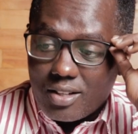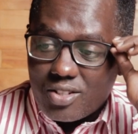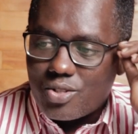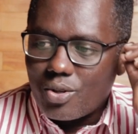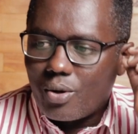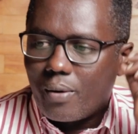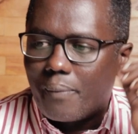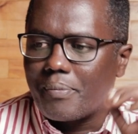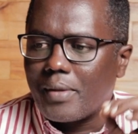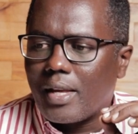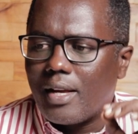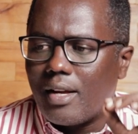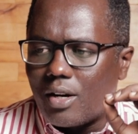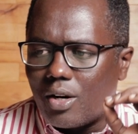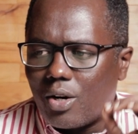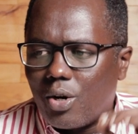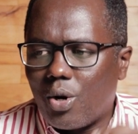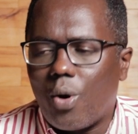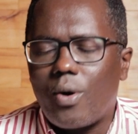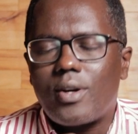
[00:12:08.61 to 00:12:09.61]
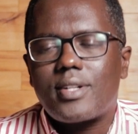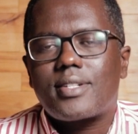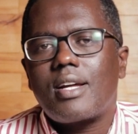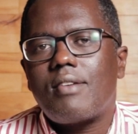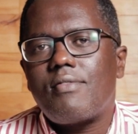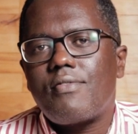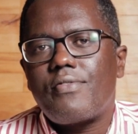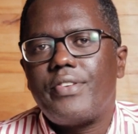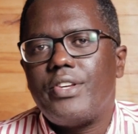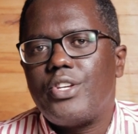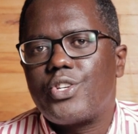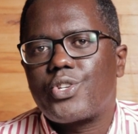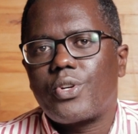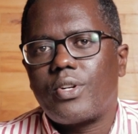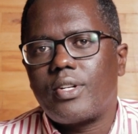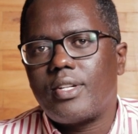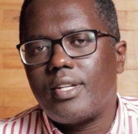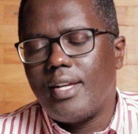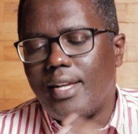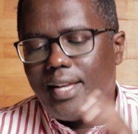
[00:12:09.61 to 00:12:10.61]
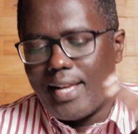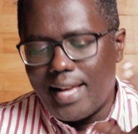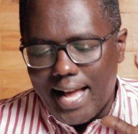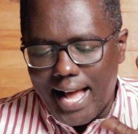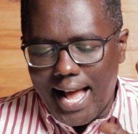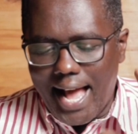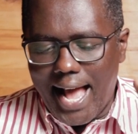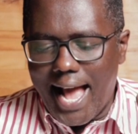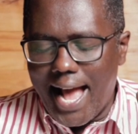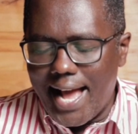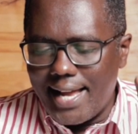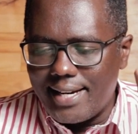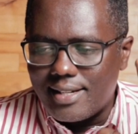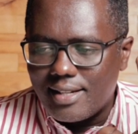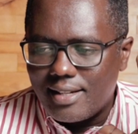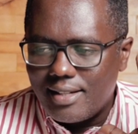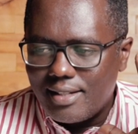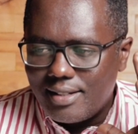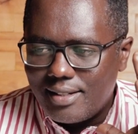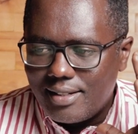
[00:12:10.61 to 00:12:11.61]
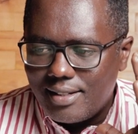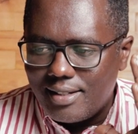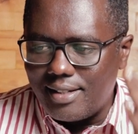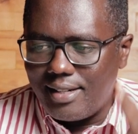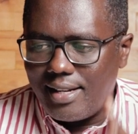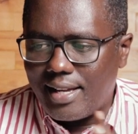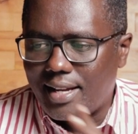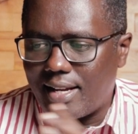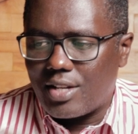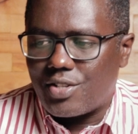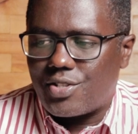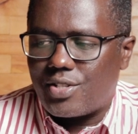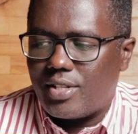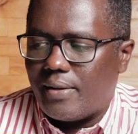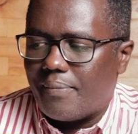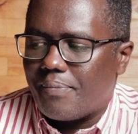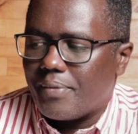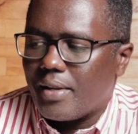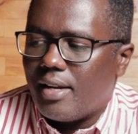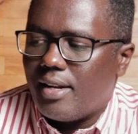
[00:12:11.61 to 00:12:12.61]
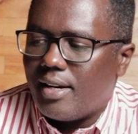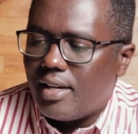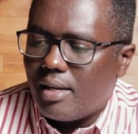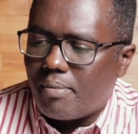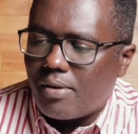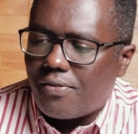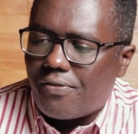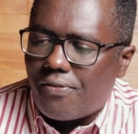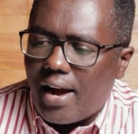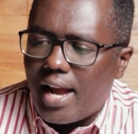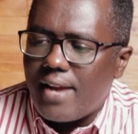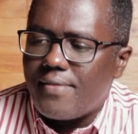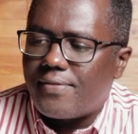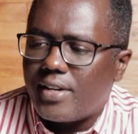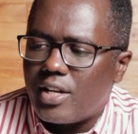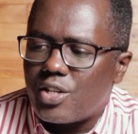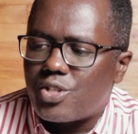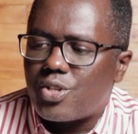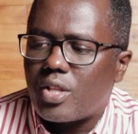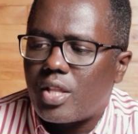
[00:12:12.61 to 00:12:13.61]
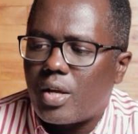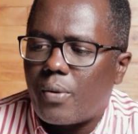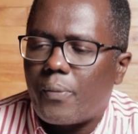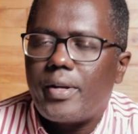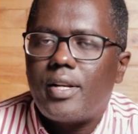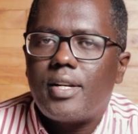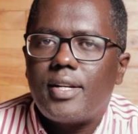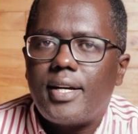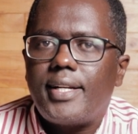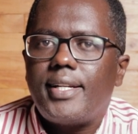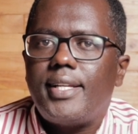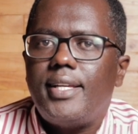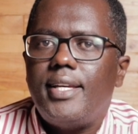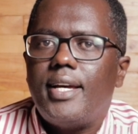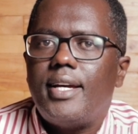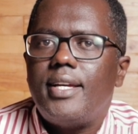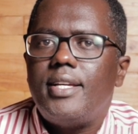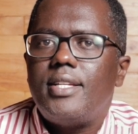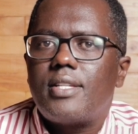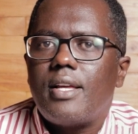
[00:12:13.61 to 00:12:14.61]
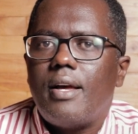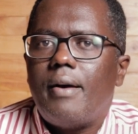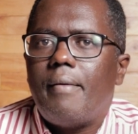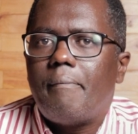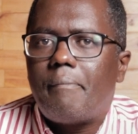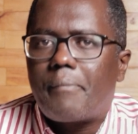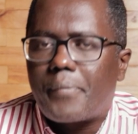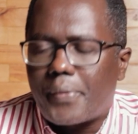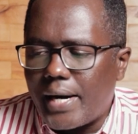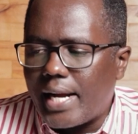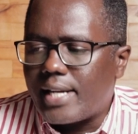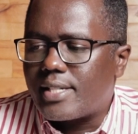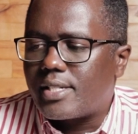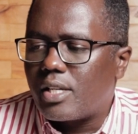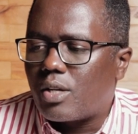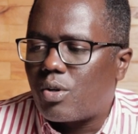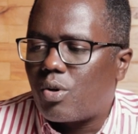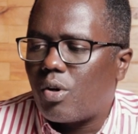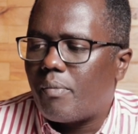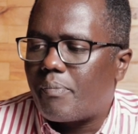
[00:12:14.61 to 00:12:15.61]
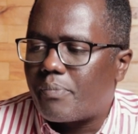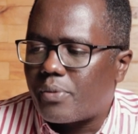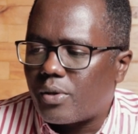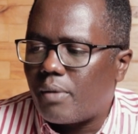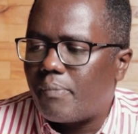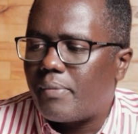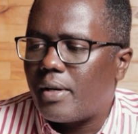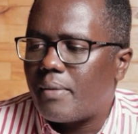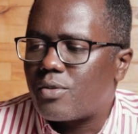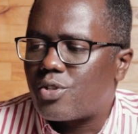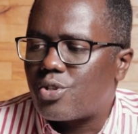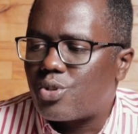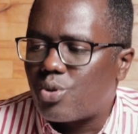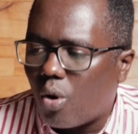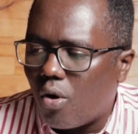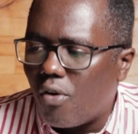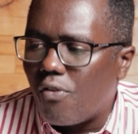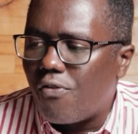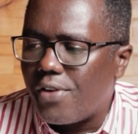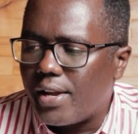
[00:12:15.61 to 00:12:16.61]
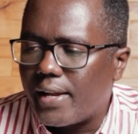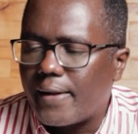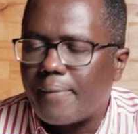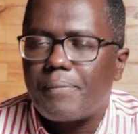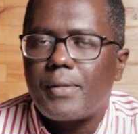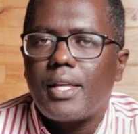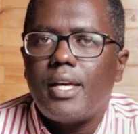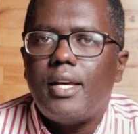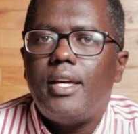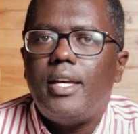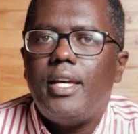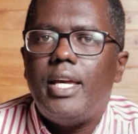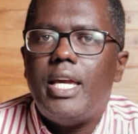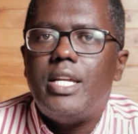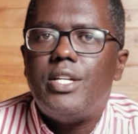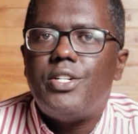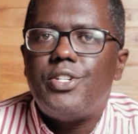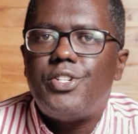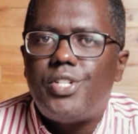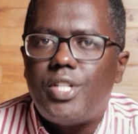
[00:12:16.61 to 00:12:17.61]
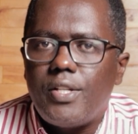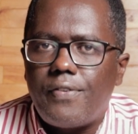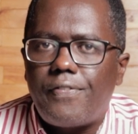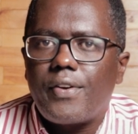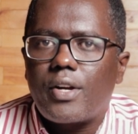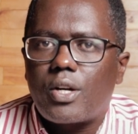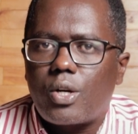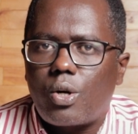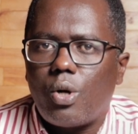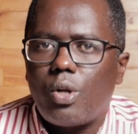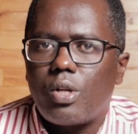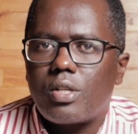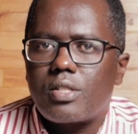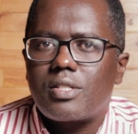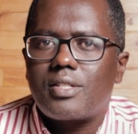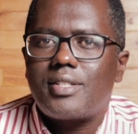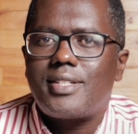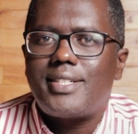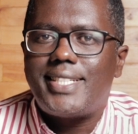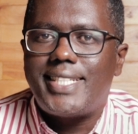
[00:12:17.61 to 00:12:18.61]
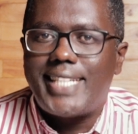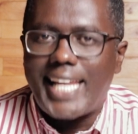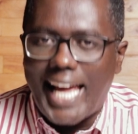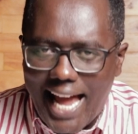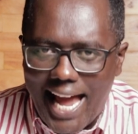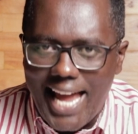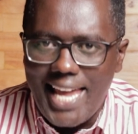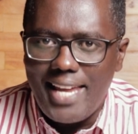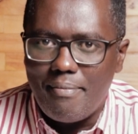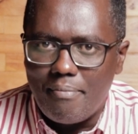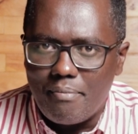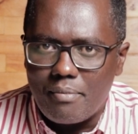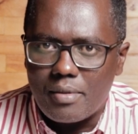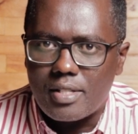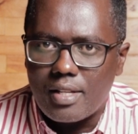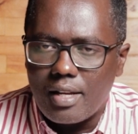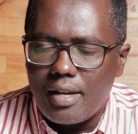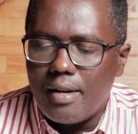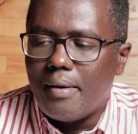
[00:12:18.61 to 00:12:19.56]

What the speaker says: So long-term vision and legacy. Number five lesson that we learn here is practical problem solving in difficult times.